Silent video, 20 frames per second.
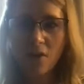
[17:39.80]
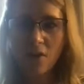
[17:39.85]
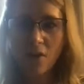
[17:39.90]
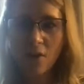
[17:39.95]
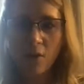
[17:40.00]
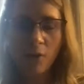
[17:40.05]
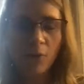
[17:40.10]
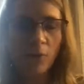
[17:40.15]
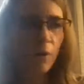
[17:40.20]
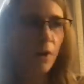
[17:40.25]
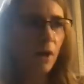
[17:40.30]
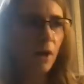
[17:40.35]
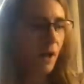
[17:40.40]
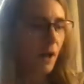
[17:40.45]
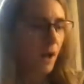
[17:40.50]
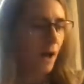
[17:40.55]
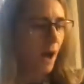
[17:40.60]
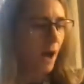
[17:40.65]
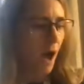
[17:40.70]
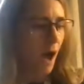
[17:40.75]
So,
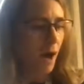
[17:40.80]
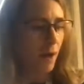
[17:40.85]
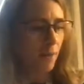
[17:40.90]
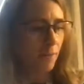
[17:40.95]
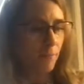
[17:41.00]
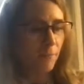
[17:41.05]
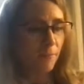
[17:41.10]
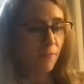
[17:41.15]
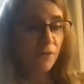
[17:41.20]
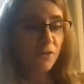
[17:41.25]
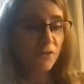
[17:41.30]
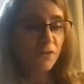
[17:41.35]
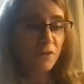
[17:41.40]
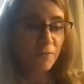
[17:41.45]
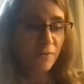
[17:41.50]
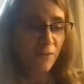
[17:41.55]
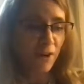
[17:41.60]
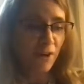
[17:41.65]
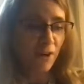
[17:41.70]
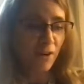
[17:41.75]
first
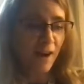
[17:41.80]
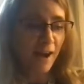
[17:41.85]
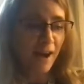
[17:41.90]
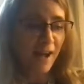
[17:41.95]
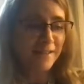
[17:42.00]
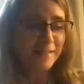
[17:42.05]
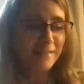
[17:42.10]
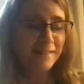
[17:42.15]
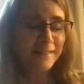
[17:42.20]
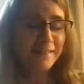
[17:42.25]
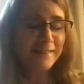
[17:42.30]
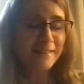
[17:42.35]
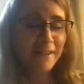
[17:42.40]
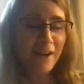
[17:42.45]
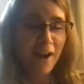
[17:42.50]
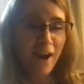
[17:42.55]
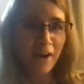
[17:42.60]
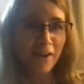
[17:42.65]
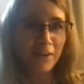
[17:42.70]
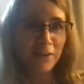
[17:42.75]
of all, I did
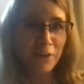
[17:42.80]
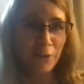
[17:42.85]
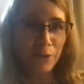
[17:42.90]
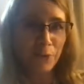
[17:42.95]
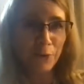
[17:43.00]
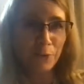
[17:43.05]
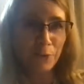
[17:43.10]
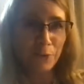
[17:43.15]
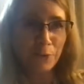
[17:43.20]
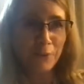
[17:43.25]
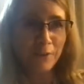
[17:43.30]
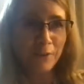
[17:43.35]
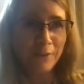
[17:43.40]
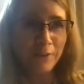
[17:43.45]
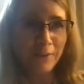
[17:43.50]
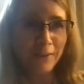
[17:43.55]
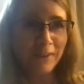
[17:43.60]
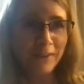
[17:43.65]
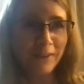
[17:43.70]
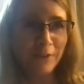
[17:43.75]
not know you
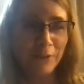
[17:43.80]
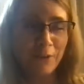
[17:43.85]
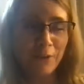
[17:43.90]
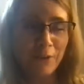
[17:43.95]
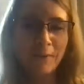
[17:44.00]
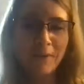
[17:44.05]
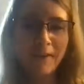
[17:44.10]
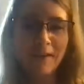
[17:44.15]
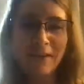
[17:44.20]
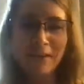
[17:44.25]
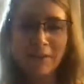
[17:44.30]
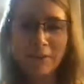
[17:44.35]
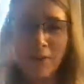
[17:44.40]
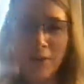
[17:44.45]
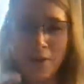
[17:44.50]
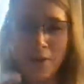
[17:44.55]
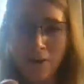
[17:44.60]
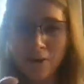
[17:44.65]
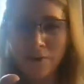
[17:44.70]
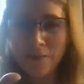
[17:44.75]
could, in the
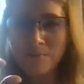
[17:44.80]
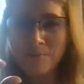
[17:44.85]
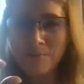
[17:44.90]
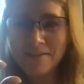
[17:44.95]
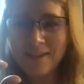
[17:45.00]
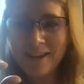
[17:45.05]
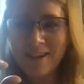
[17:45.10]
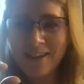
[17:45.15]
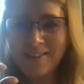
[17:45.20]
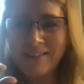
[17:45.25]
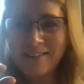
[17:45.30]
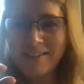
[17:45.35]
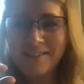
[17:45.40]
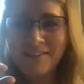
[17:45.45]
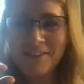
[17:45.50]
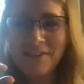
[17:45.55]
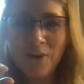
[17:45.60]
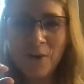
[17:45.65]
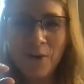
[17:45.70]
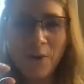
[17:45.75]
alarms, I
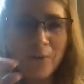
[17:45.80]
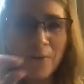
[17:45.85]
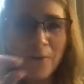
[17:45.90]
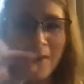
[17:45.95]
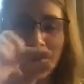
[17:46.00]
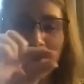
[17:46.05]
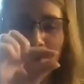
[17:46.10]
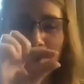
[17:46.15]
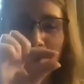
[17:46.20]
didn't know that